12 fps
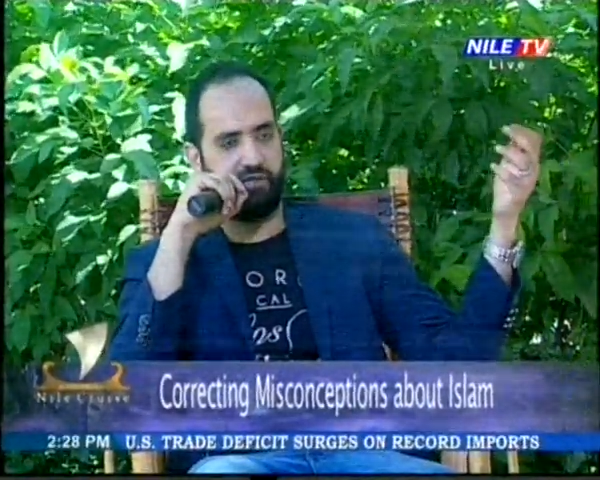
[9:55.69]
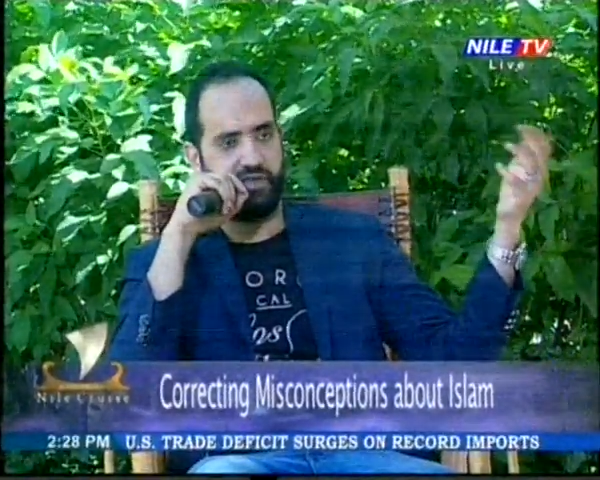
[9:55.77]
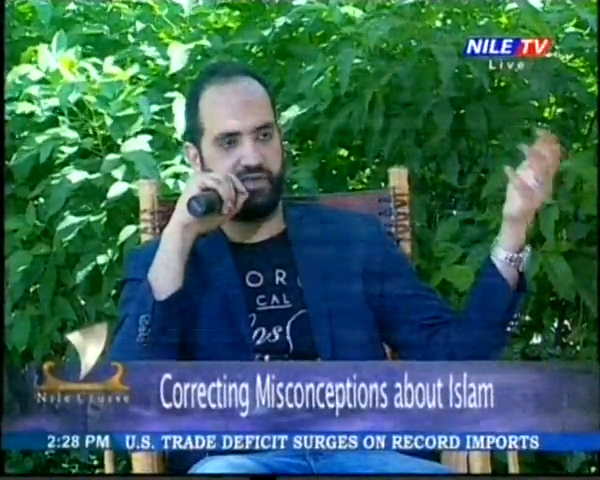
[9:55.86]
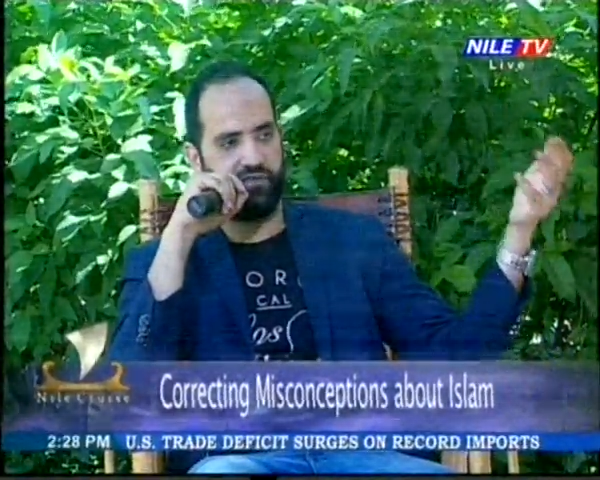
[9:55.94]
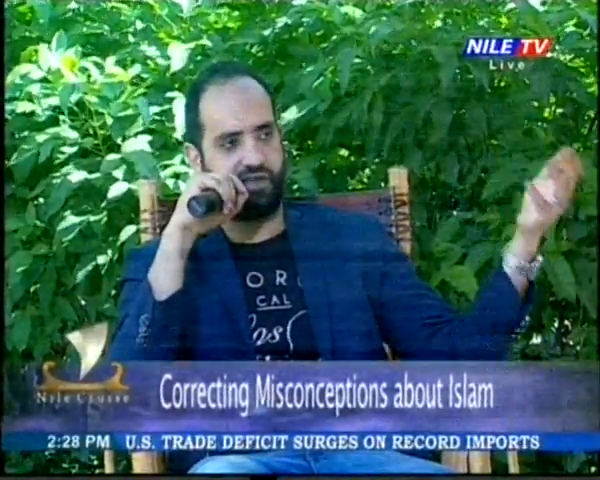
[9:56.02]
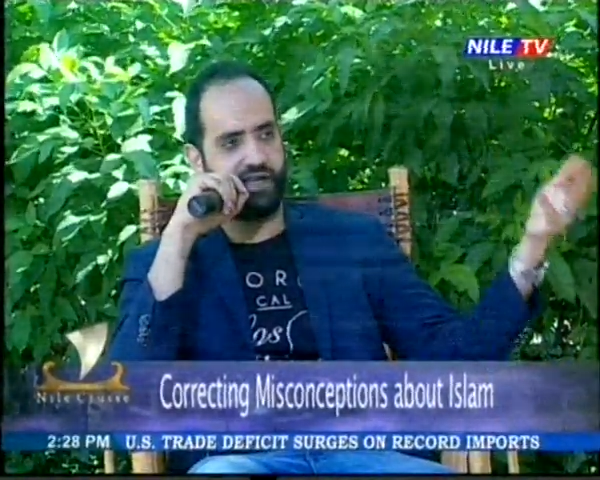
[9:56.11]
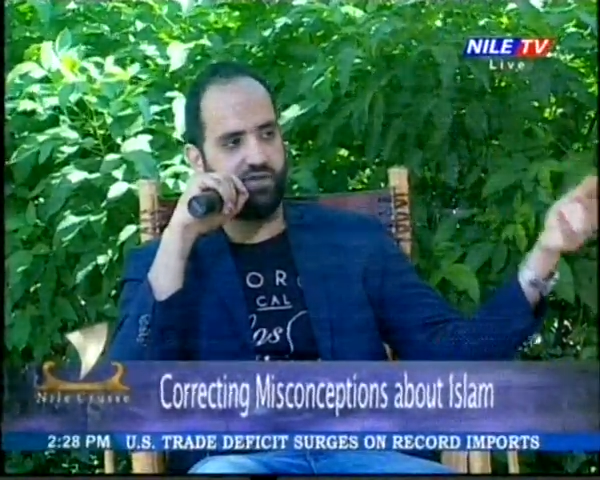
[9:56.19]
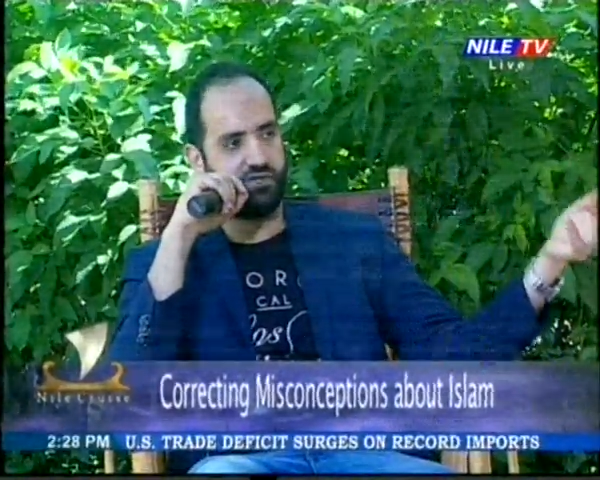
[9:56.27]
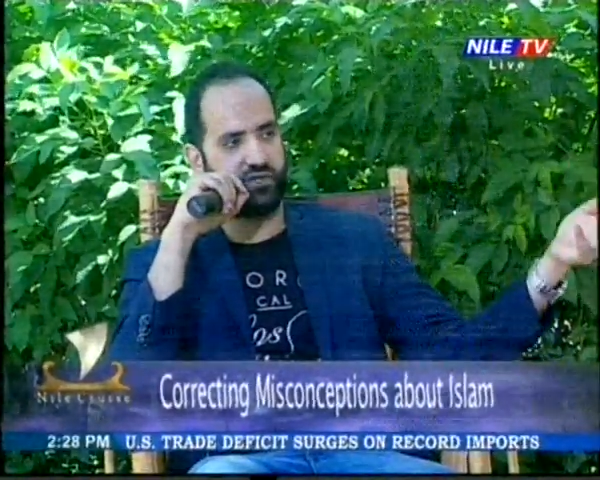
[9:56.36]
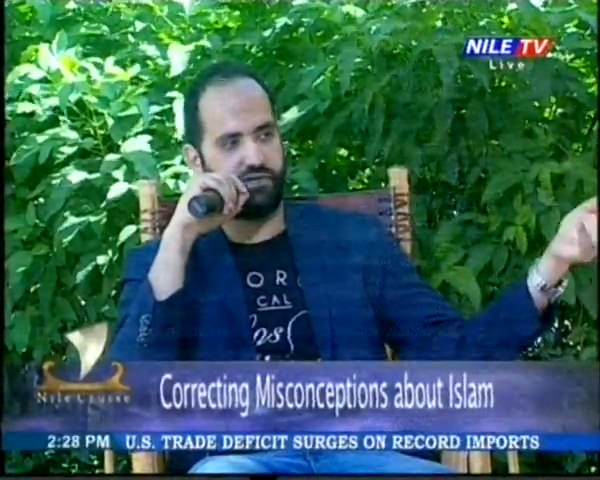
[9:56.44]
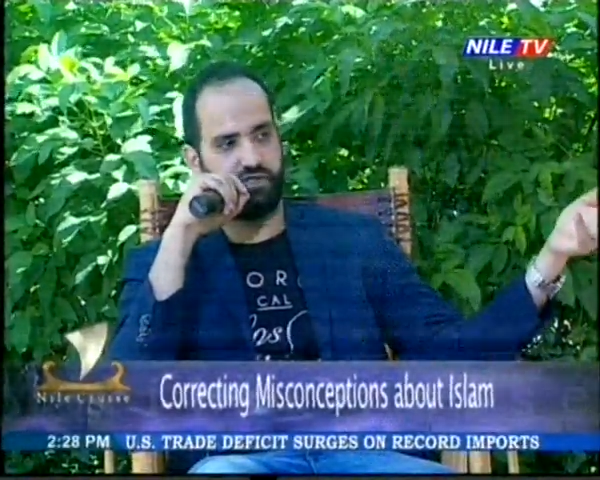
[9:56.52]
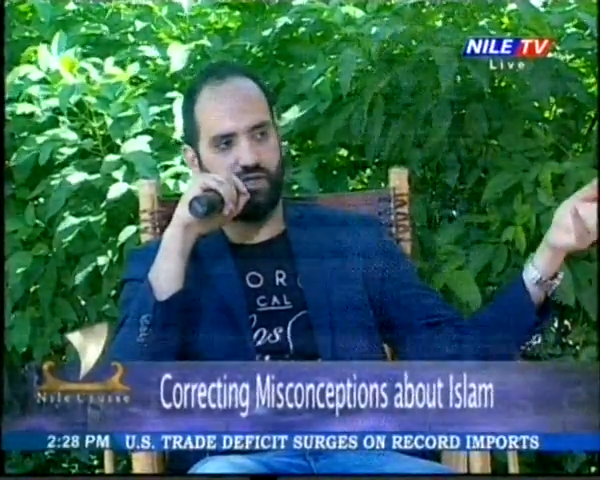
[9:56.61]
the
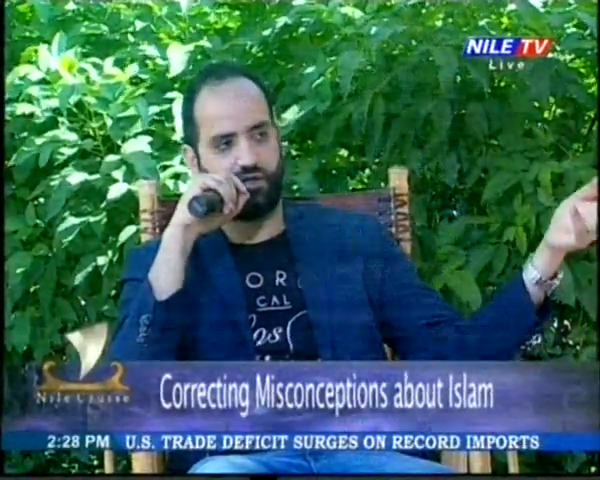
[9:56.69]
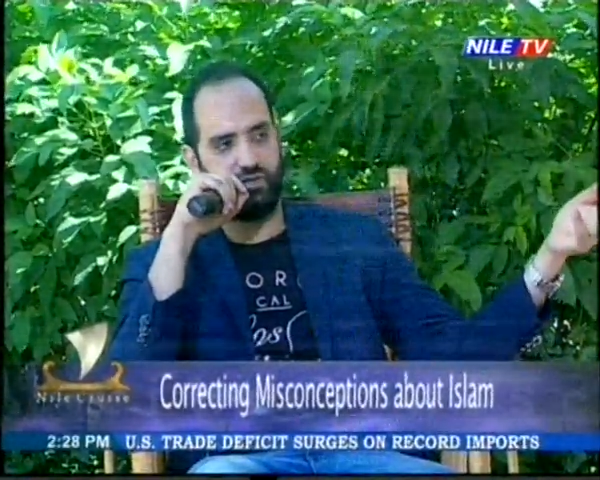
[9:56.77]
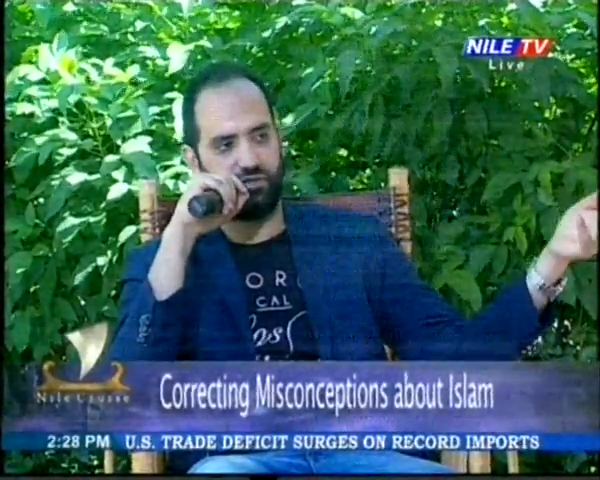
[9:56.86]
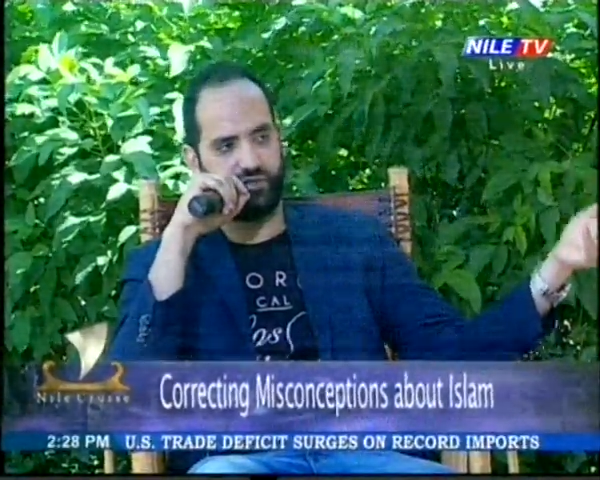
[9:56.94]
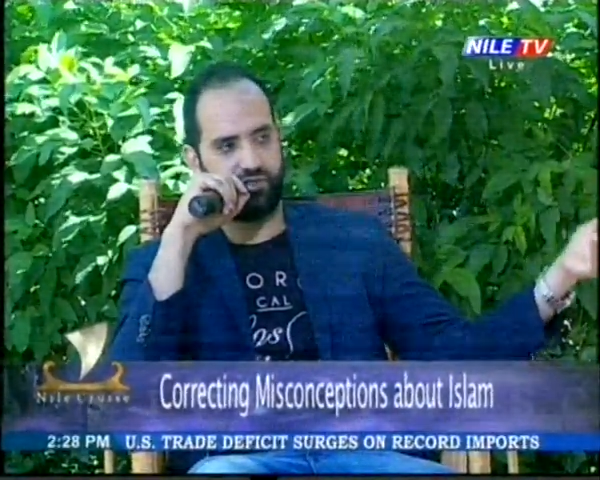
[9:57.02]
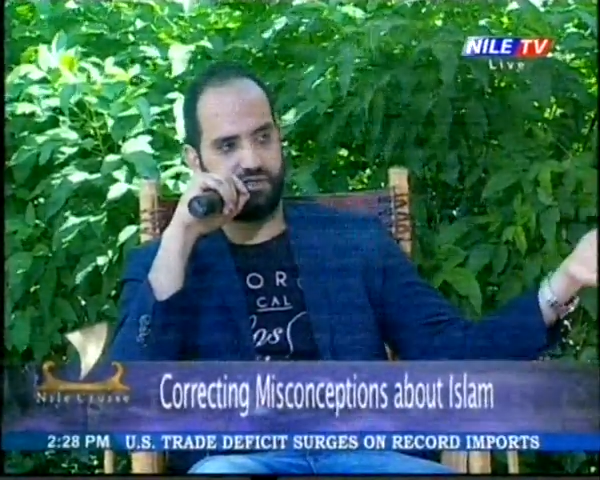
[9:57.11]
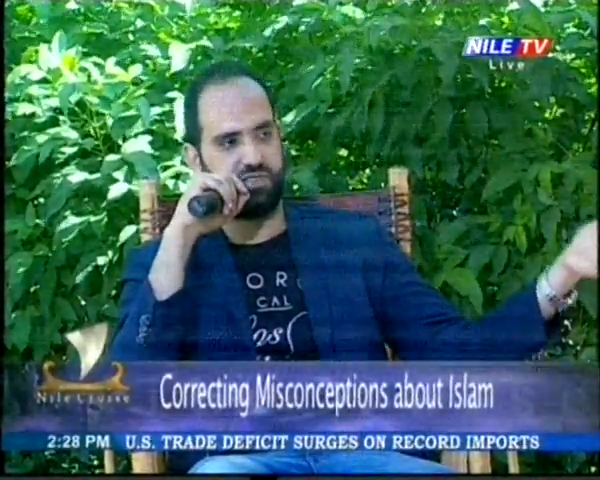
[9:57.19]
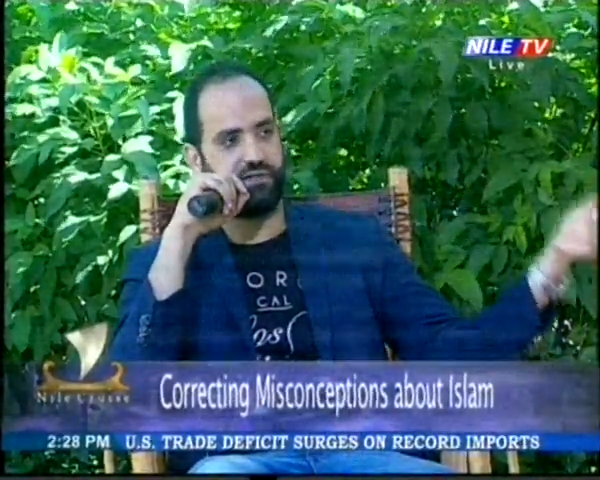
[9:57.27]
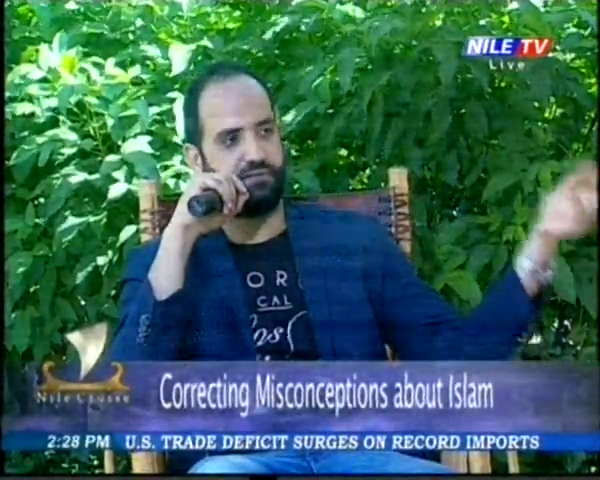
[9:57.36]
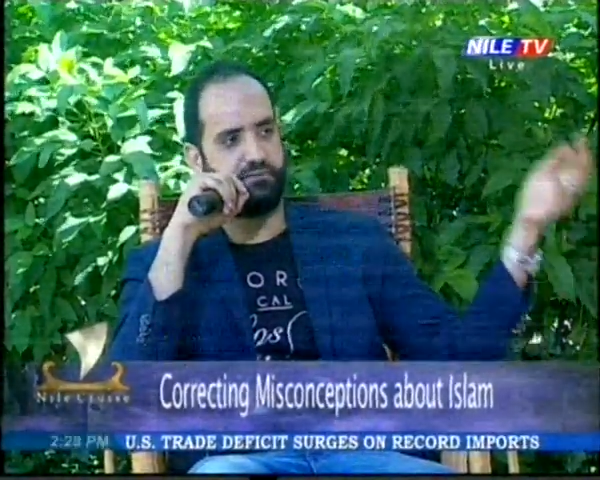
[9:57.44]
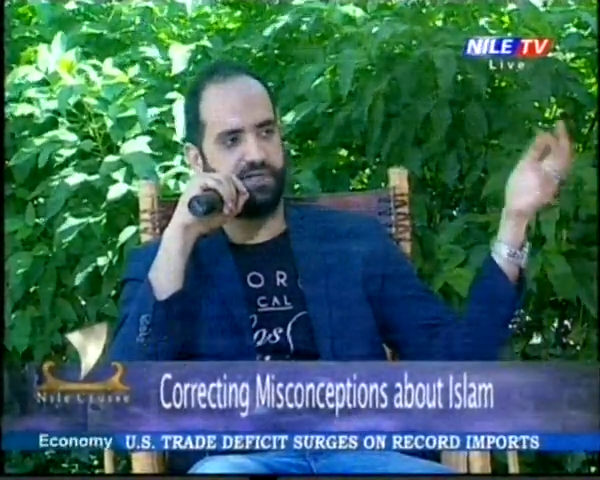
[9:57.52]
values of tolerance,